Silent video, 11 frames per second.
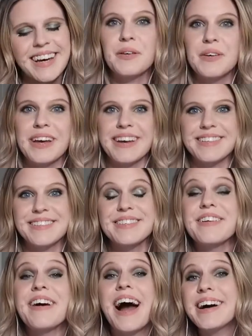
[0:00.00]
Okay,
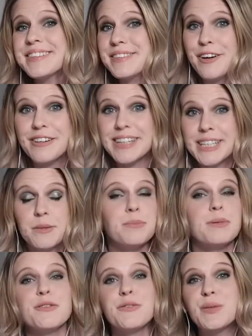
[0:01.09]
so as always,
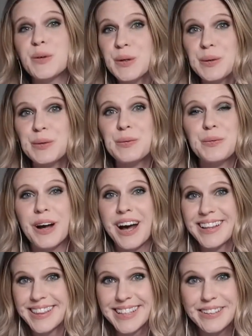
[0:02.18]
before
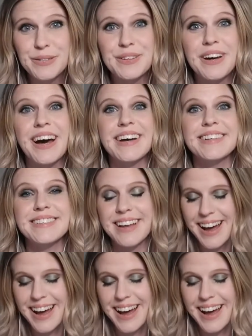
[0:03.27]
I leave you guys,